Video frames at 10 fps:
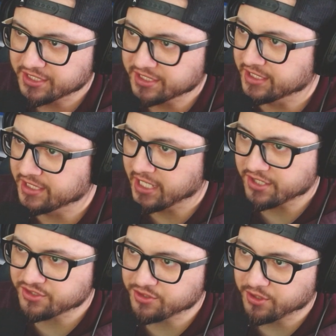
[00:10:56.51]
and then the
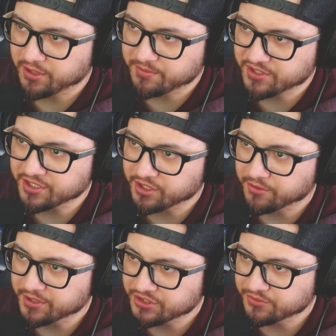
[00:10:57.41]
extra 30%
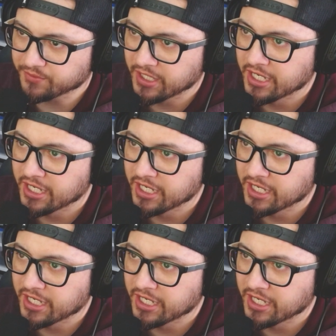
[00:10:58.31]
going to